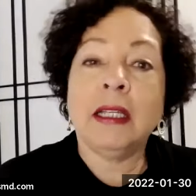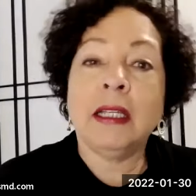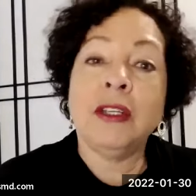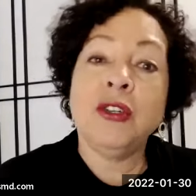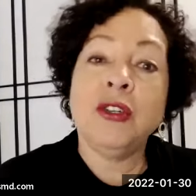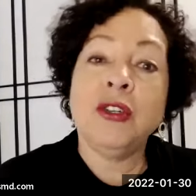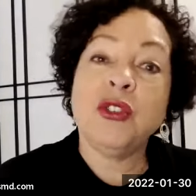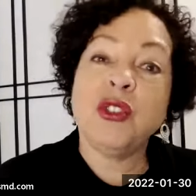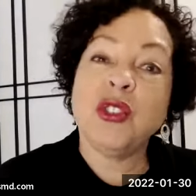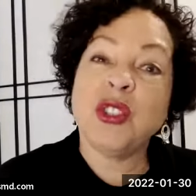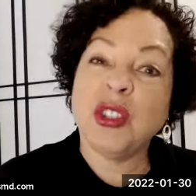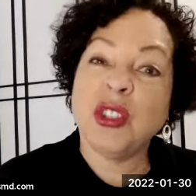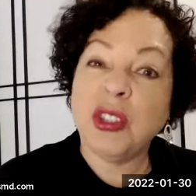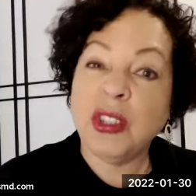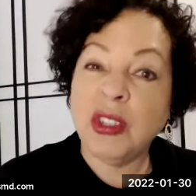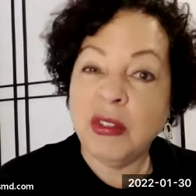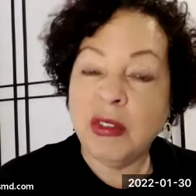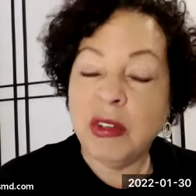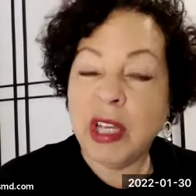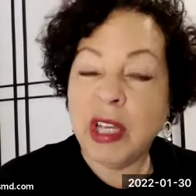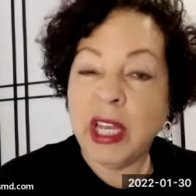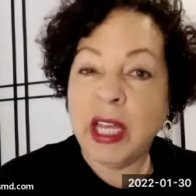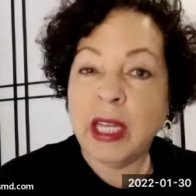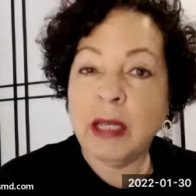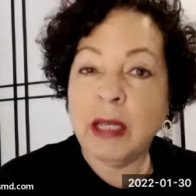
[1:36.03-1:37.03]
and usually
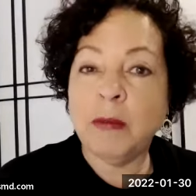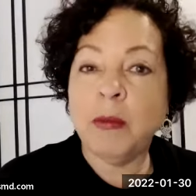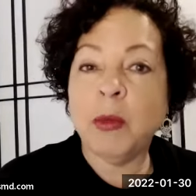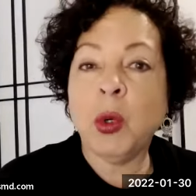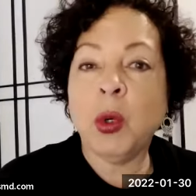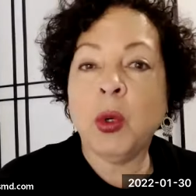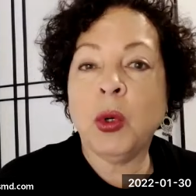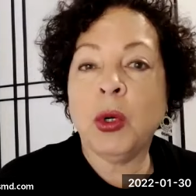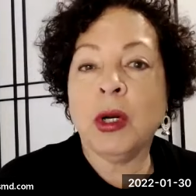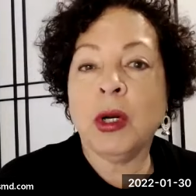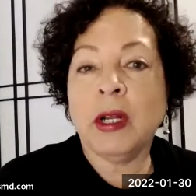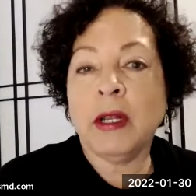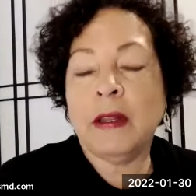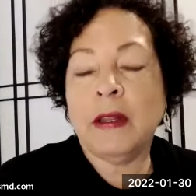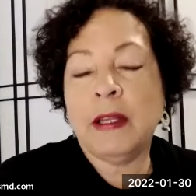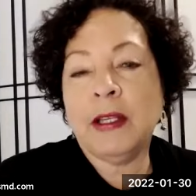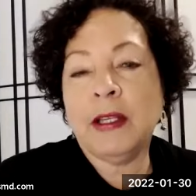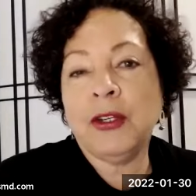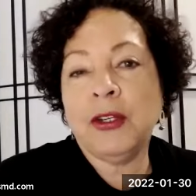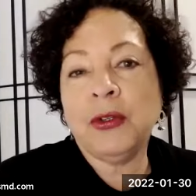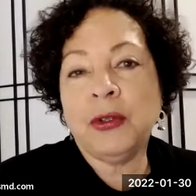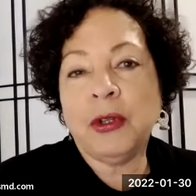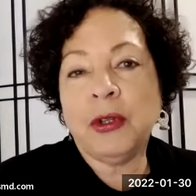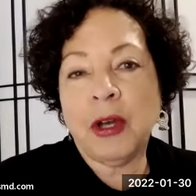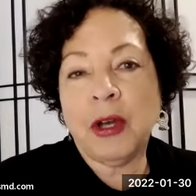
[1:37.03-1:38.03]
you gain more than
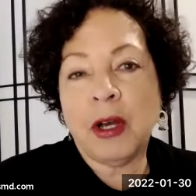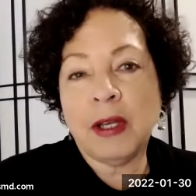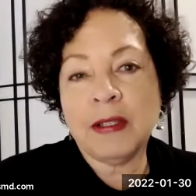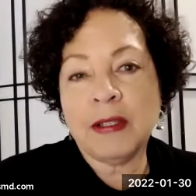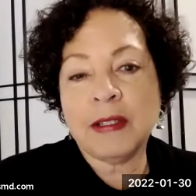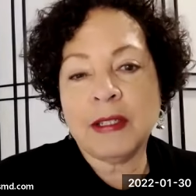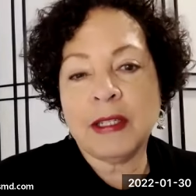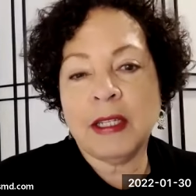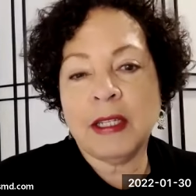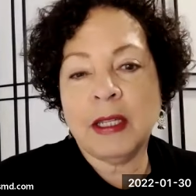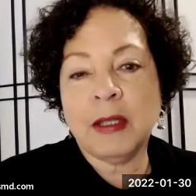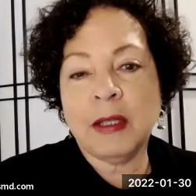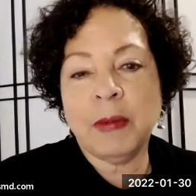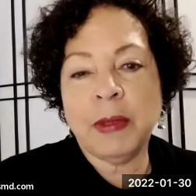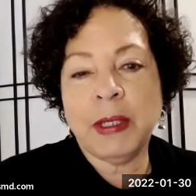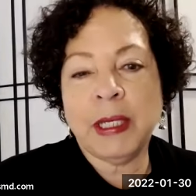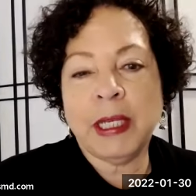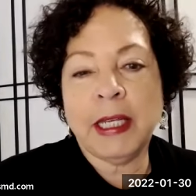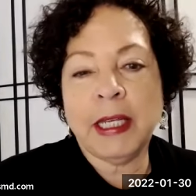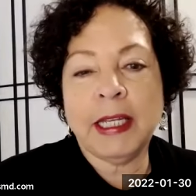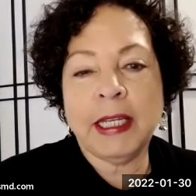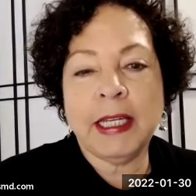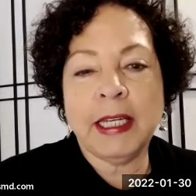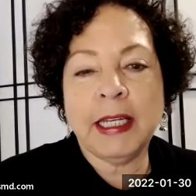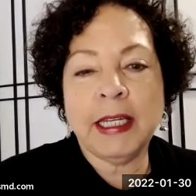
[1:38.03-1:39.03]
you lost in the
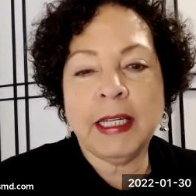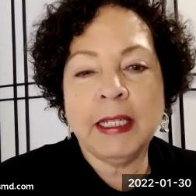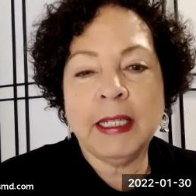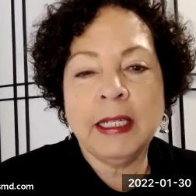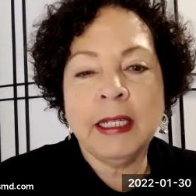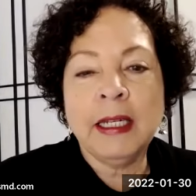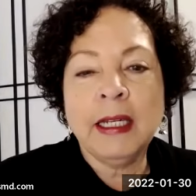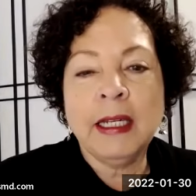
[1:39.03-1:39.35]
beginning.